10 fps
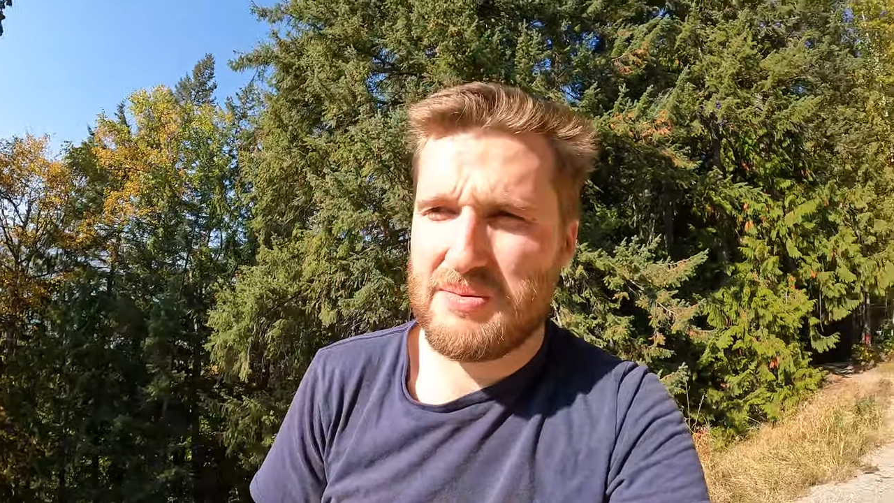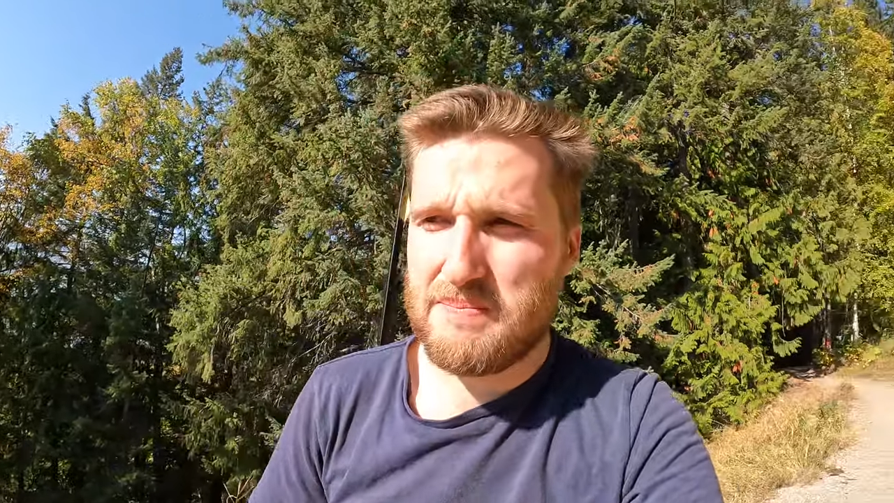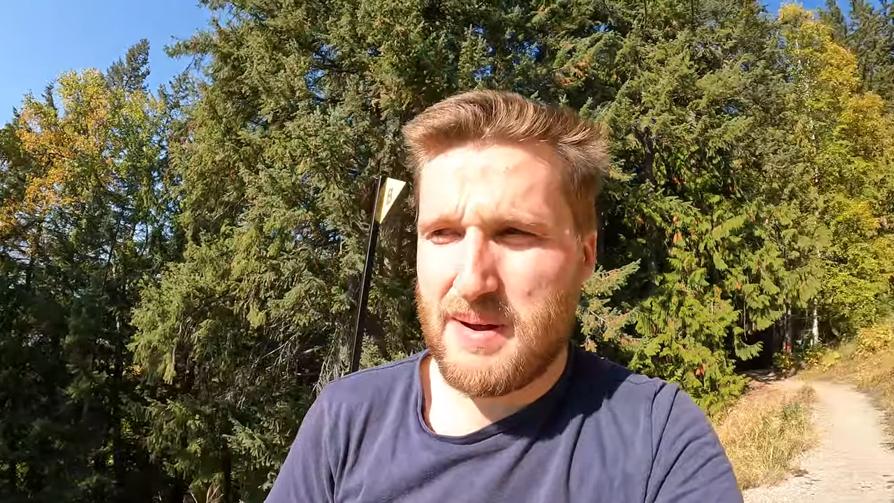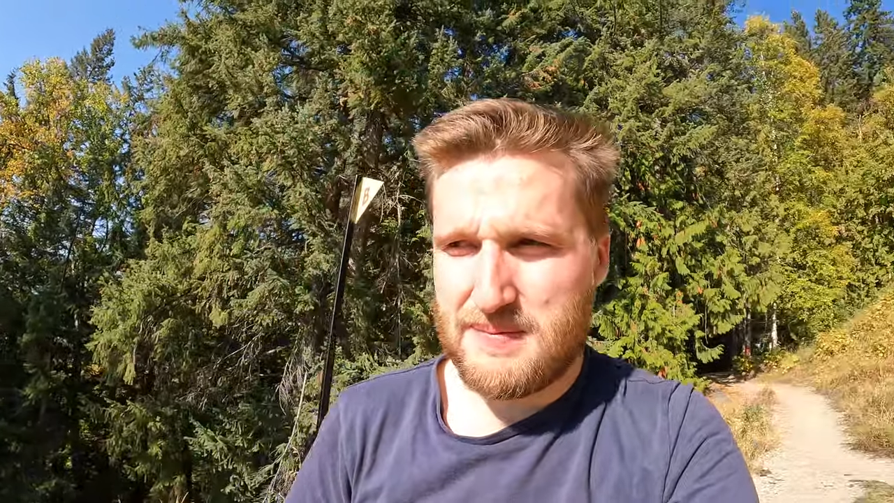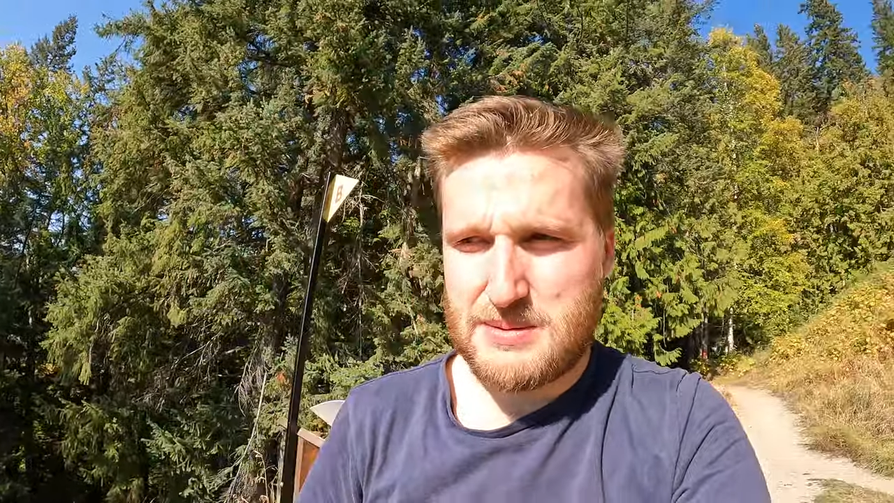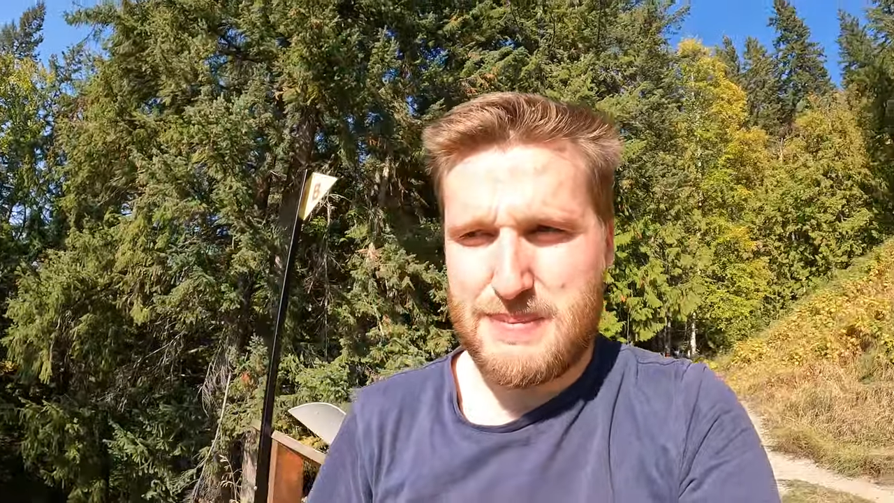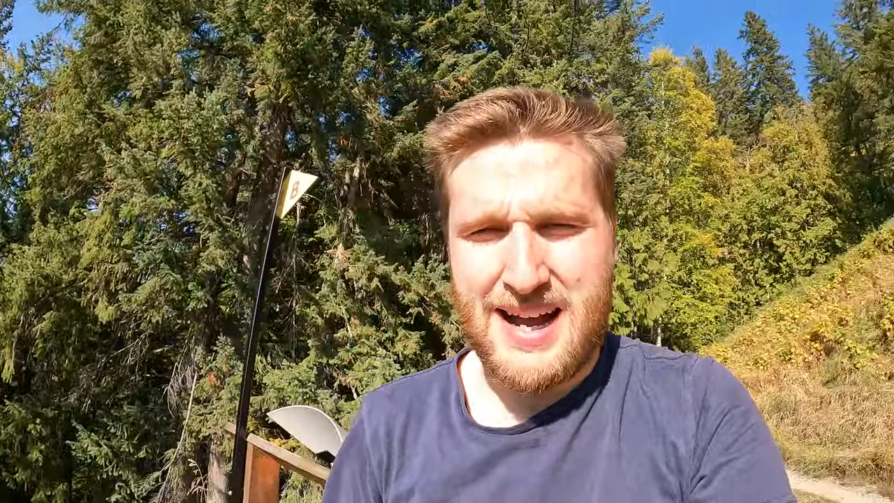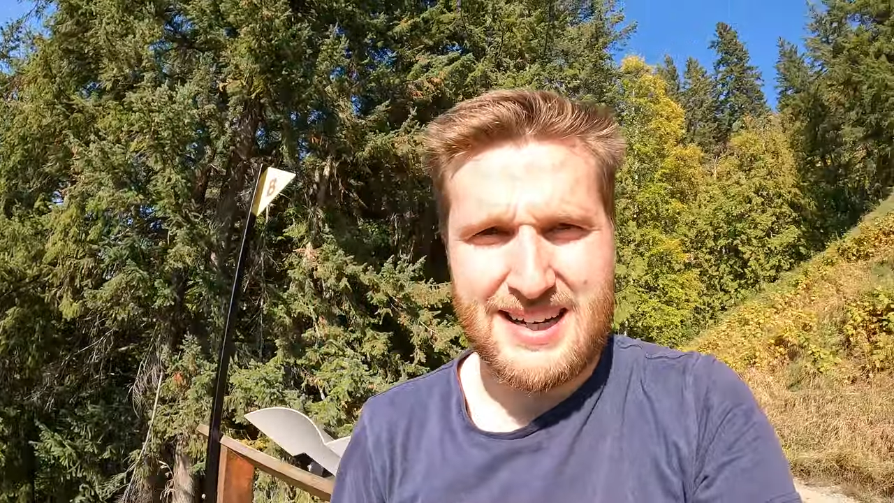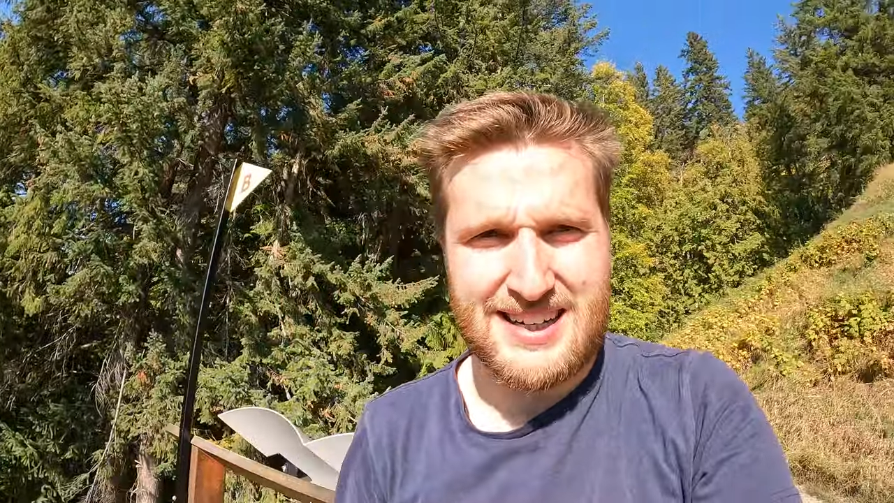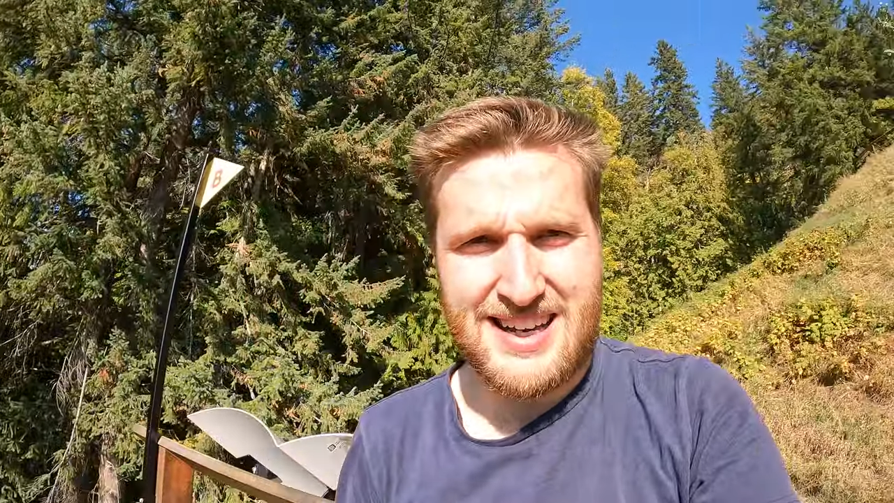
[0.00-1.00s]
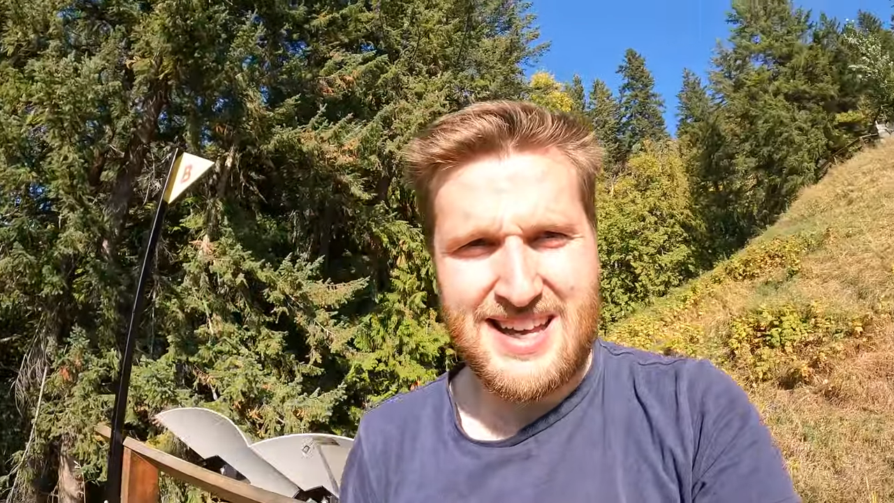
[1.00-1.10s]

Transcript: months back,